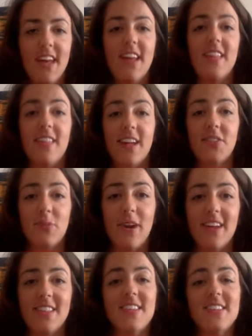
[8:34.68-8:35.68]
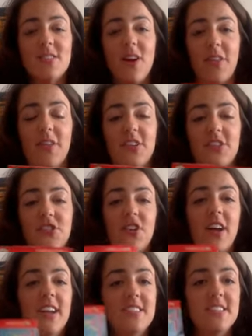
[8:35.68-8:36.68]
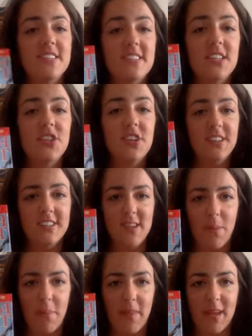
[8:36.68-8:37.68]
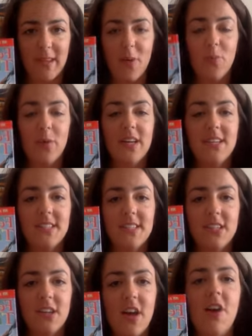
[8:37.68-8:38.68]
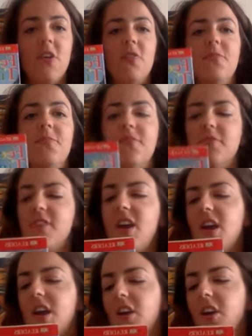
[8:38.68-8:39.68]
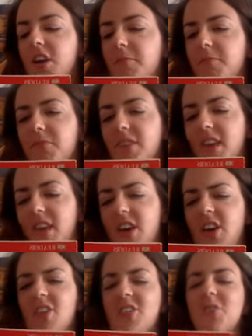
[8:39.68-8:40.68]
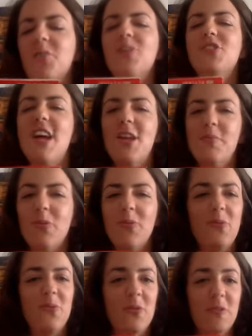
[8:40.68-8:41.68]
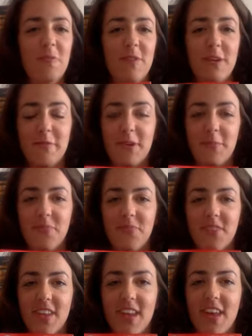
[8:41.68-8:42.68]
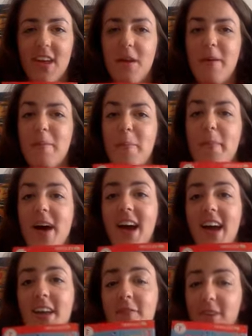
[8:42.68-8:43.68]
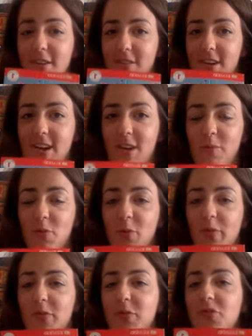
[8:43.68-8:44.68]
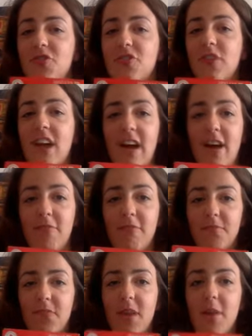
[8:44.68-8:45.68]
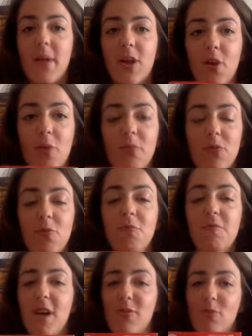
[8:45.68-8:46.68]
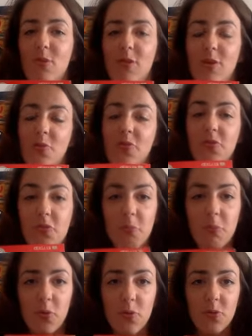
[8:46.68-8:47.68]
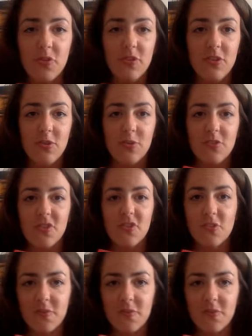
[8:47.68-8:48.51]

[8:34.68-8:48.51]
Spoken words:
That's right, this author is trying to teach us something that we didn't know. Very good. So which animal was your favorite? My favorite animal was the giraffe, but I hope you found one that was super cool to you too.